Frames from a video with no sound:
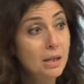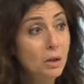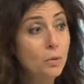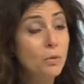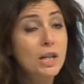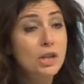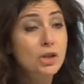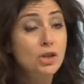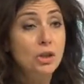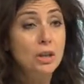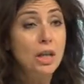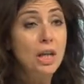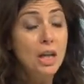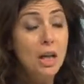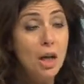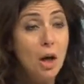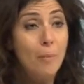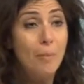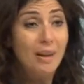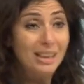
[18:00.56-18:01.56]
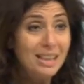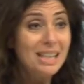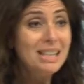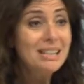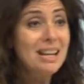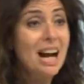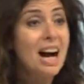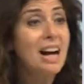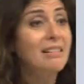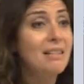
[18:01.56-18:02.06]
equation, but these
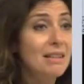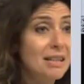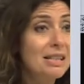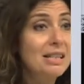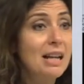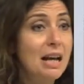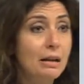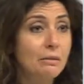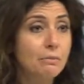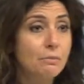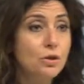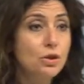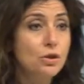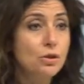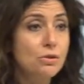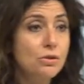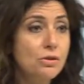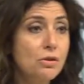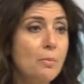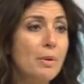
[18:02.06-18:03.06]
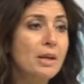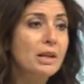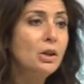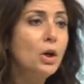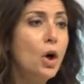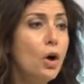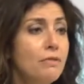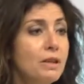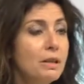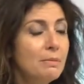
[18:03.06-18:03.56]
are assumptions. So
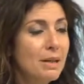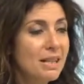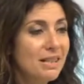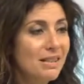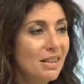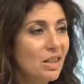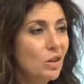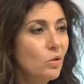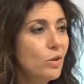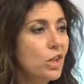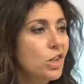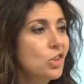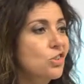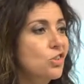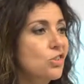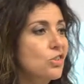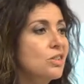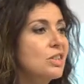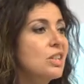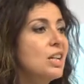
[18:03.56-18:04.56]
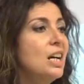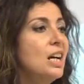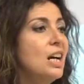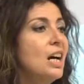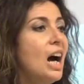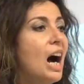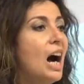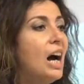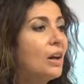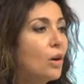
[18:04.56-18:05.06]
Markovian master equations
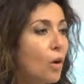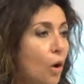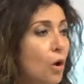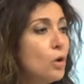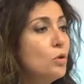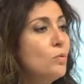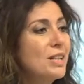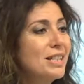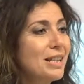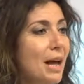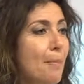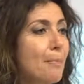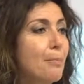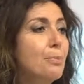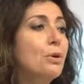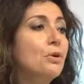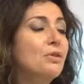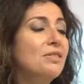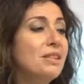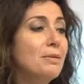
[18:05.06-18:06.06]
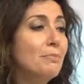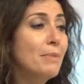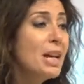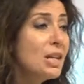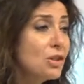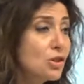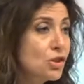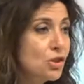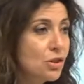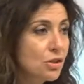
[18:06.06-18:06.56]
are always
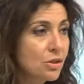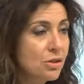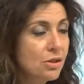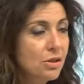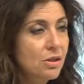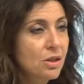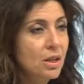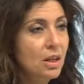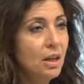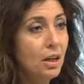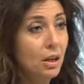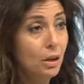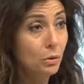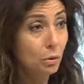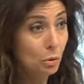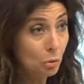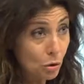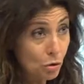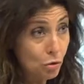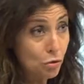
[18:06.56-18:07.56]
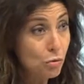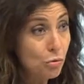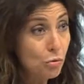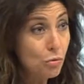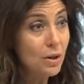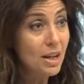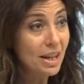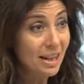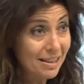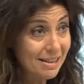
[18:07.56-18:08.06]
approximations to the
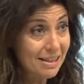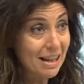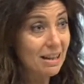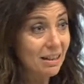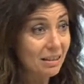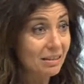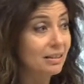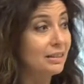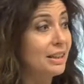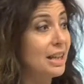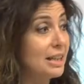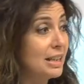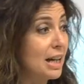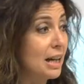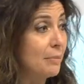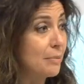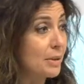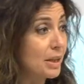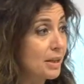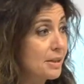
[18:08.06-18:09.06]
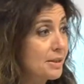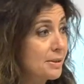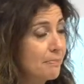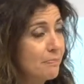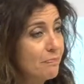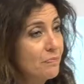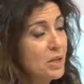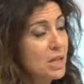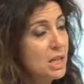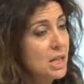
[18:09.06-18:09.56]
true exact dynamics.
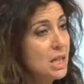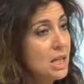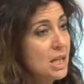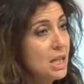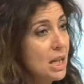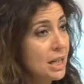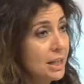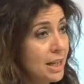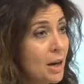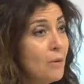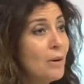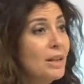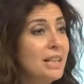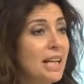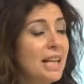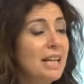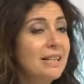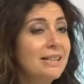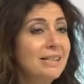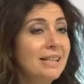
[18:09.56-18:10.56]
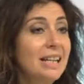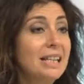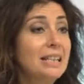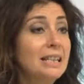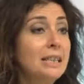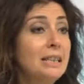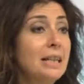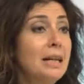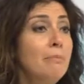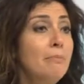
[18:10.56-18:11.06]
And nowadays, in a
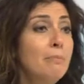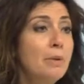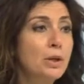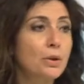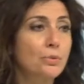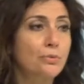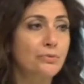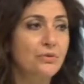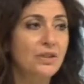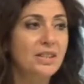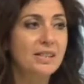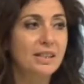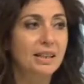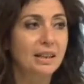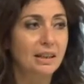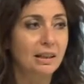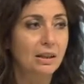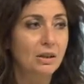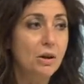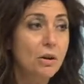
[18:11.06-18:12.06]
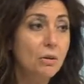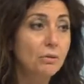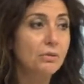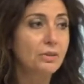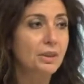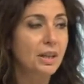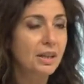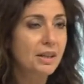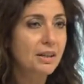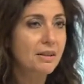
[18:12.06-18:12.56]
number of physical
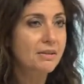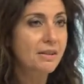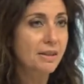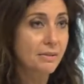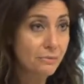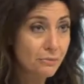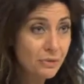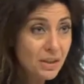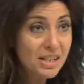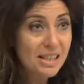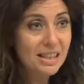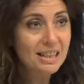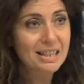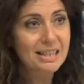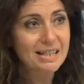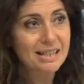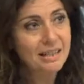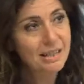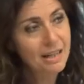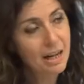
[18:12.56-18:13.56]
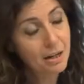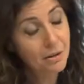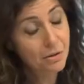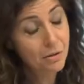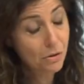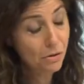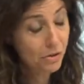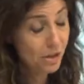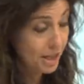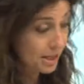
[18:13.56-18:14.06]
contexts and physical
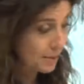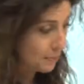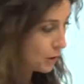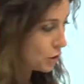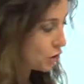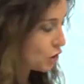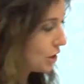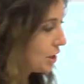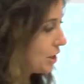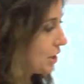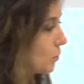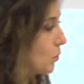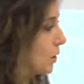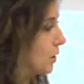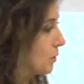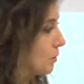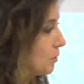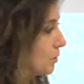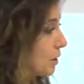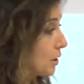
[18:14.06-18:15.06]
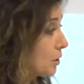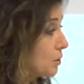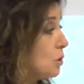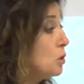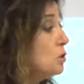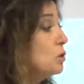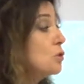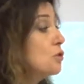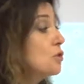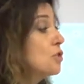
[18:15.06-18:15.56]
scenarios, especially in quantum
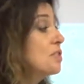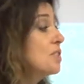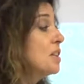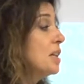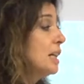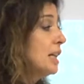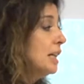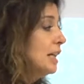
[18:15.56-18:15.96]
technologies,